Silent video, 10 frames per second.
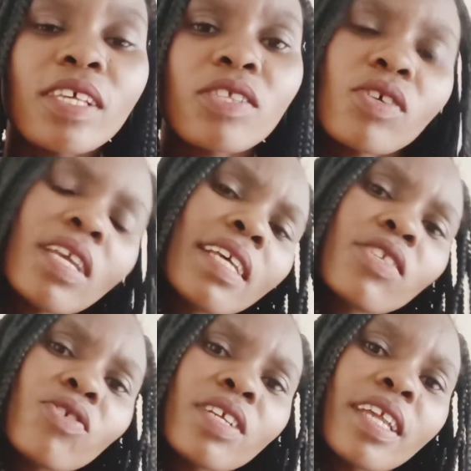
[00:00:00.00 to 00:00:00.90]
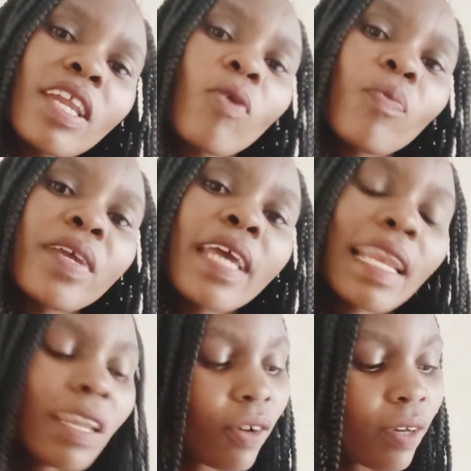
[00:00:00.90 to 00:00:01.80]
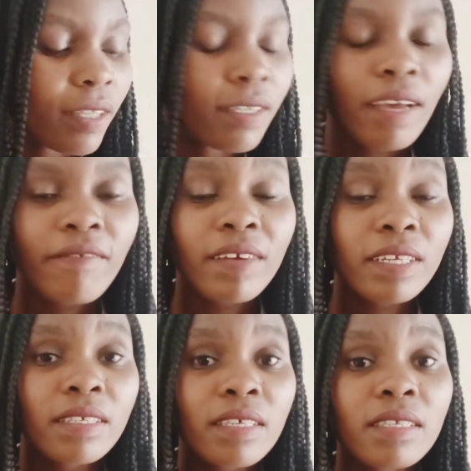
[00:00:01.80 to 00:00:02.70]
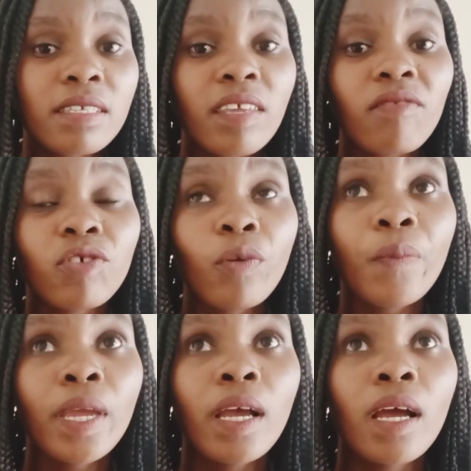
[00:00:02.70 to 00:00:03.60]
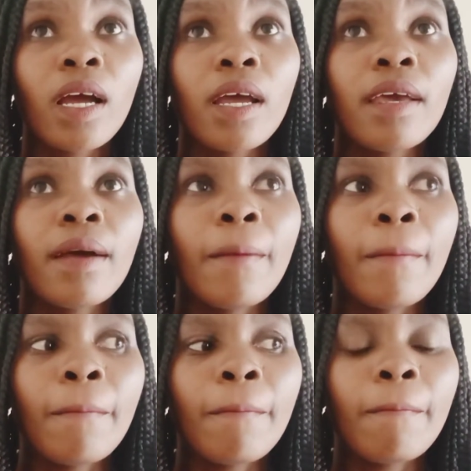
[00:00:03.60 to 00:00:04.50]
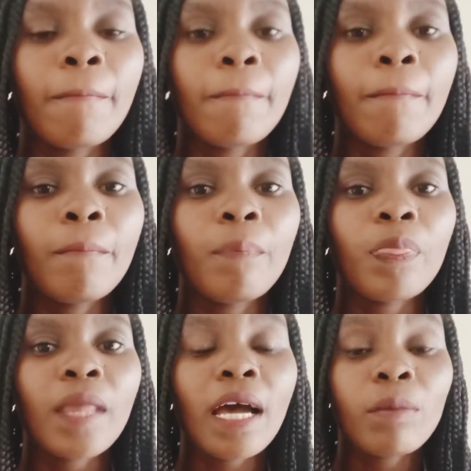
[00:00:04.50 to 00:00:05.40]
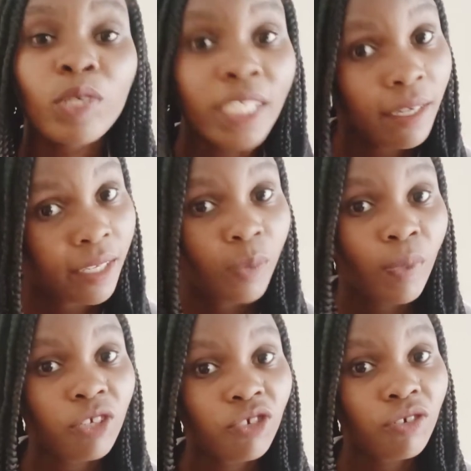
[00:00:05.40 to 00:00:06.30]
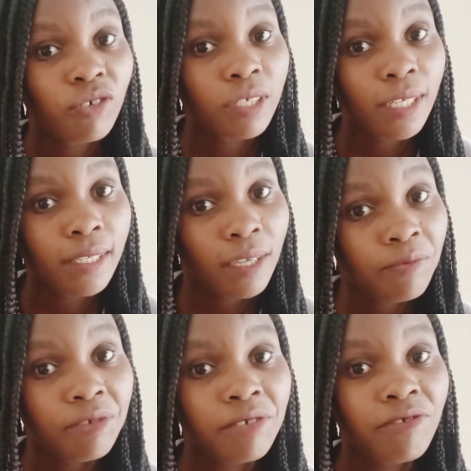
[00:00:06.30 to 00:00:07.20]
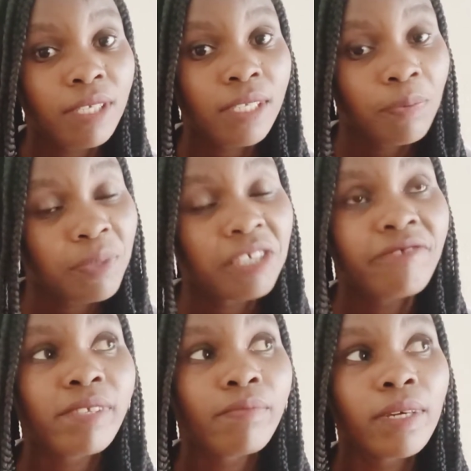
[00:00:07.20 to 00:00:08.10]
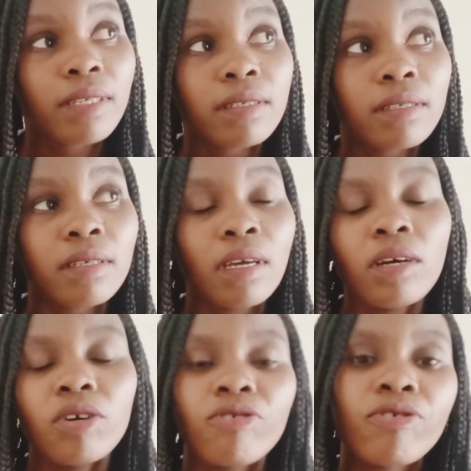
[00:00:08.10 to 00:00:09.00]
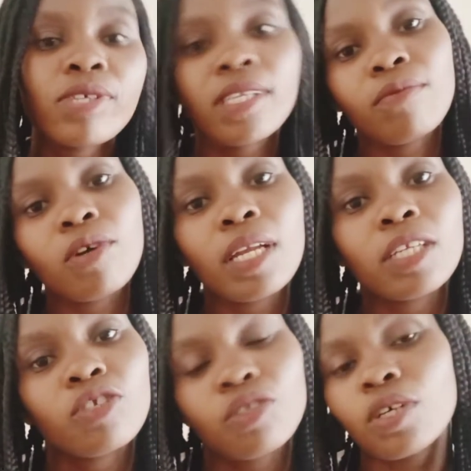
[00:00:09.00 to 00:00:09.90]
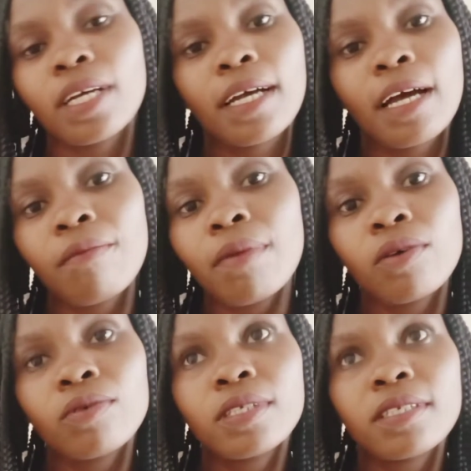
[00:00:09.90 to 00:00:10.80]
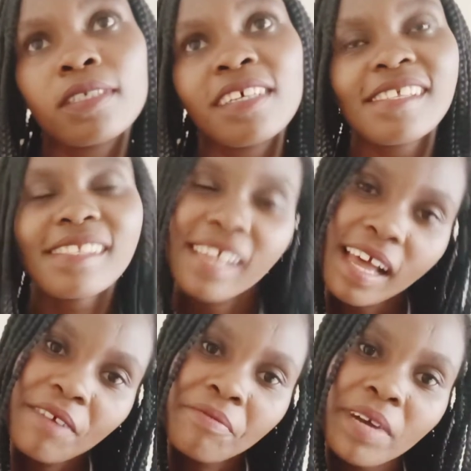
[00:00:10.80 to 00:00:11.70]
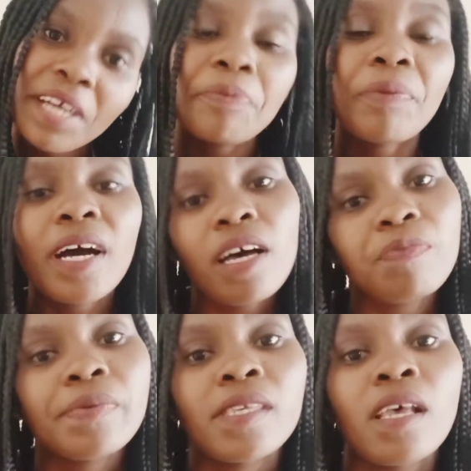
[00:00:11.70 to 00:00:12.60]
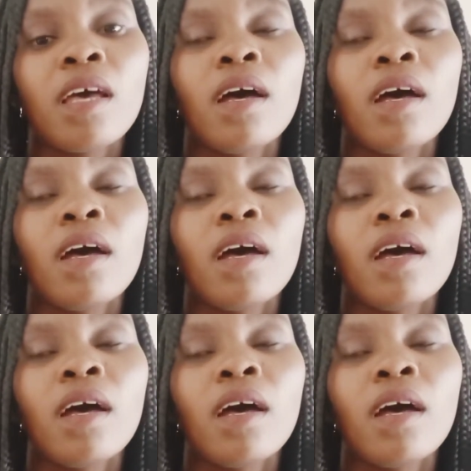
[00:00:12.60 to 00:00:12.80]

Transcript: the story naenda kupiga leo, it's a very sensitive topic. I'm not an expert on contraceptives, but of course I'm gonna talk about some and perhaps